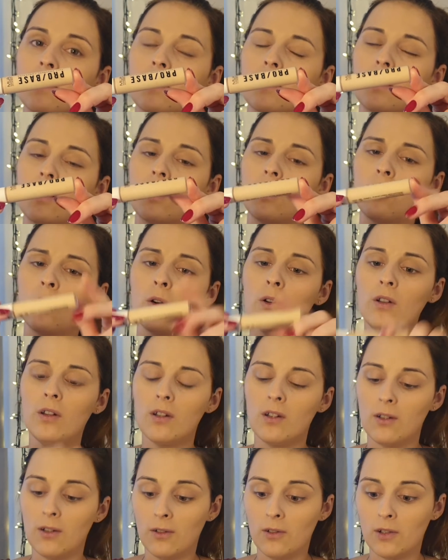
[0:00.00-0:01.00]
The
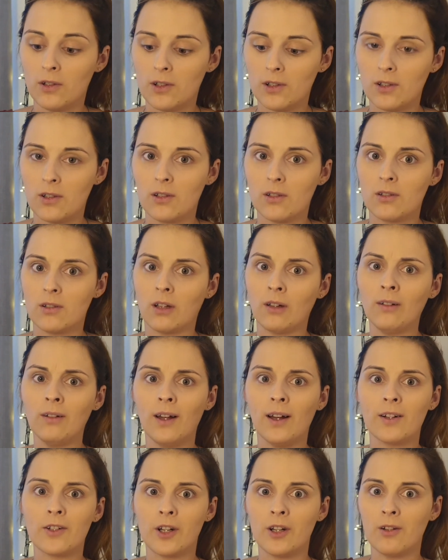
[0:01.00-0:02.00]
colour don't
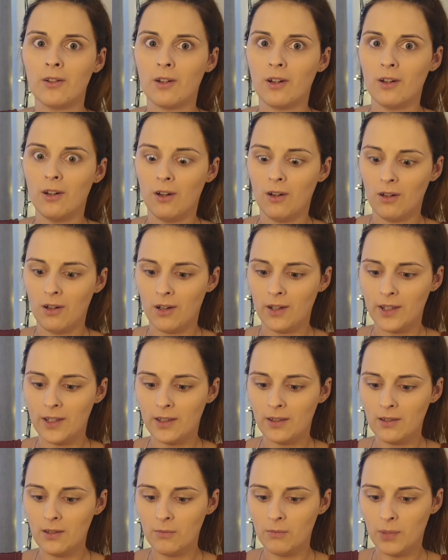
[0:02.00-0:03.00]
actually look a lot
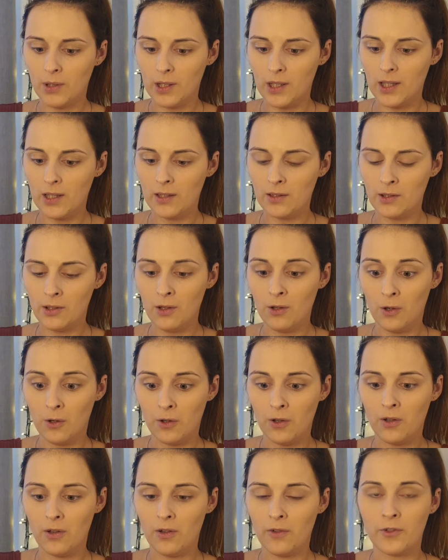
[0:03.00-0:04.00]
lighter, but it is a
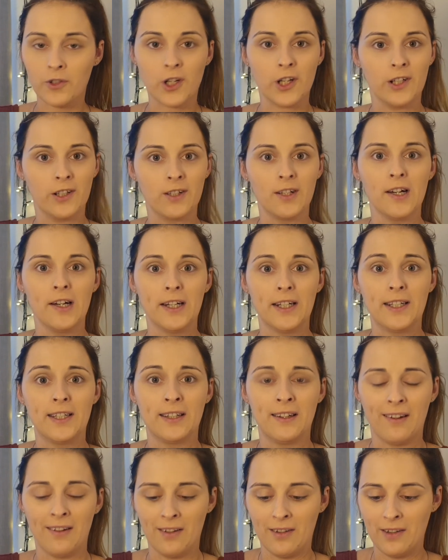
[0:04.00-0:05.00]
lot of shades
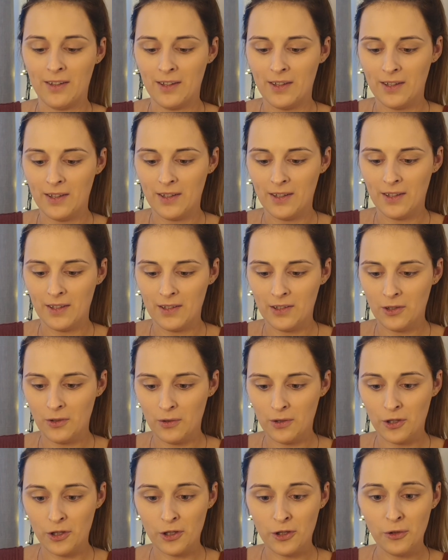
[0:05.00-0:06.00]
lighter. So it
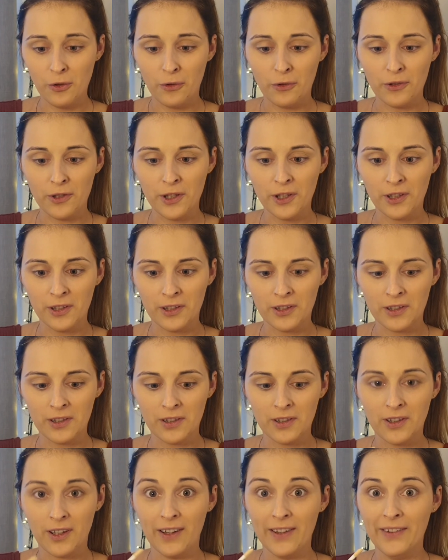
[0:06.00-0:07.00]
should,
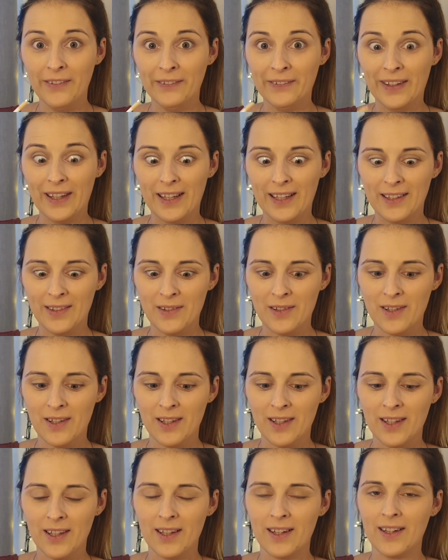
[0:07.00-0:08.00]
hopefully,
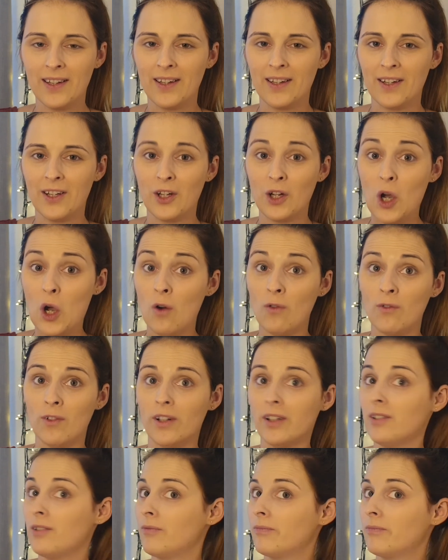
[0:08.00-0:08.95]
cover.